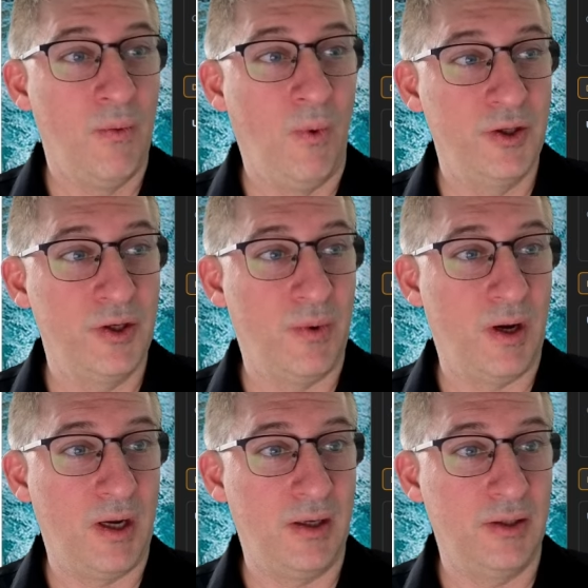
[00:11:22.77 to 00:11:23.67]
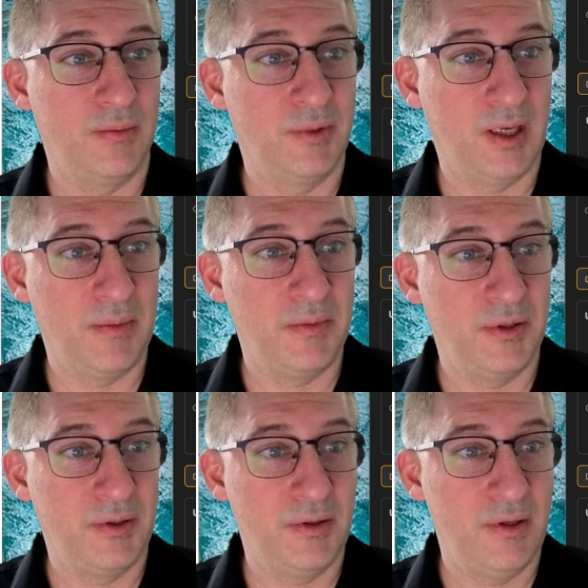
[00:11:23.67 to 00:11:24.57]
Once in a while,
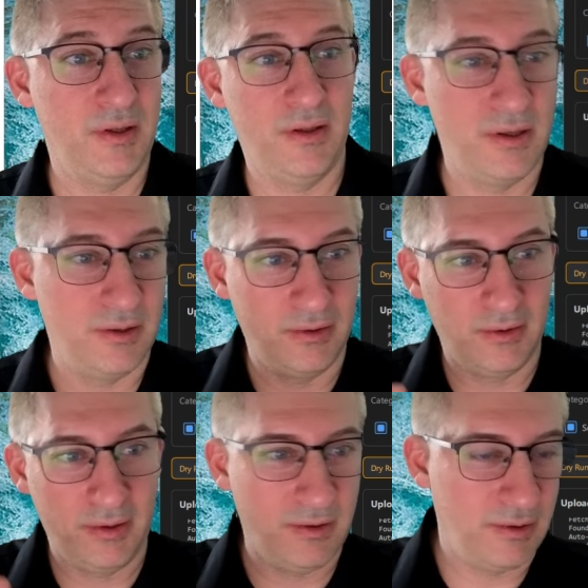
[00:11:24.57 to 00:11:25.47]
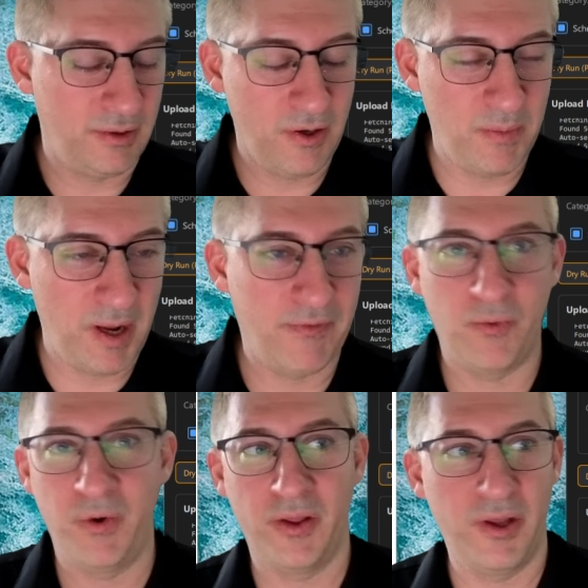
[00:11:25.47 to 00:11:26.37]
sometimes you may have to
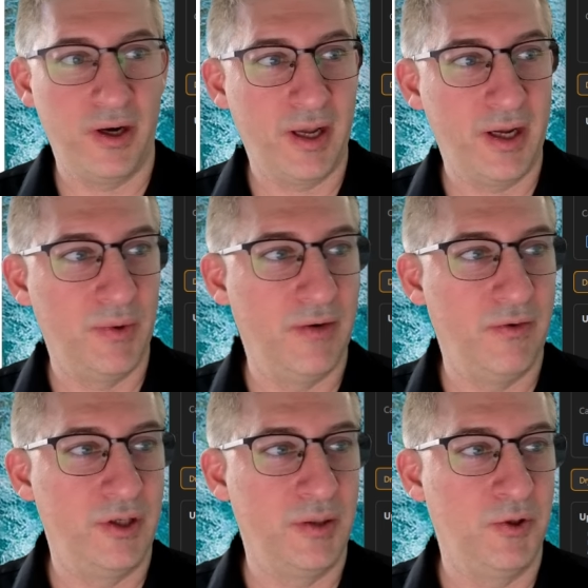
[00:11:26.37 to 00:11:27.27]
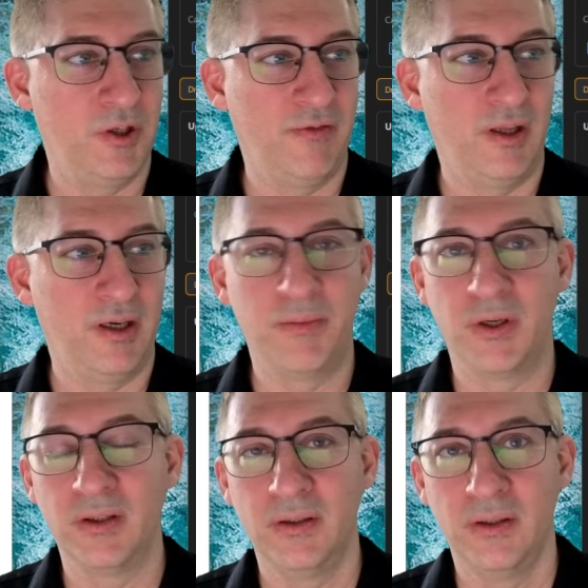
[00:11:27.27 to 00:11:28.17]
re-authenticate or whatever, just push the validate
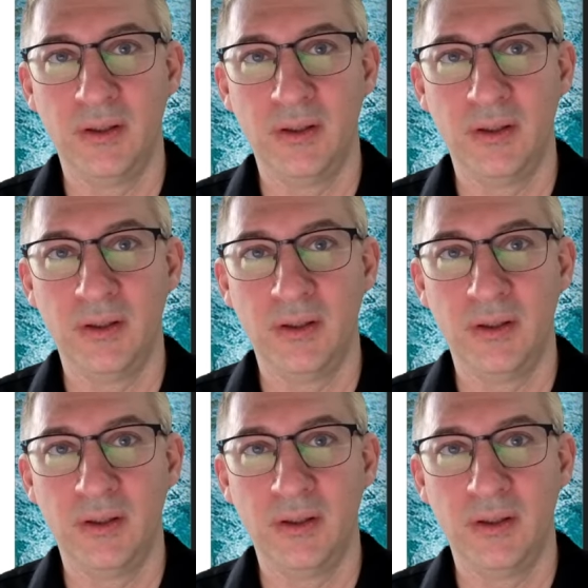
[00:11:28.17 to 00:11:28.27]
button.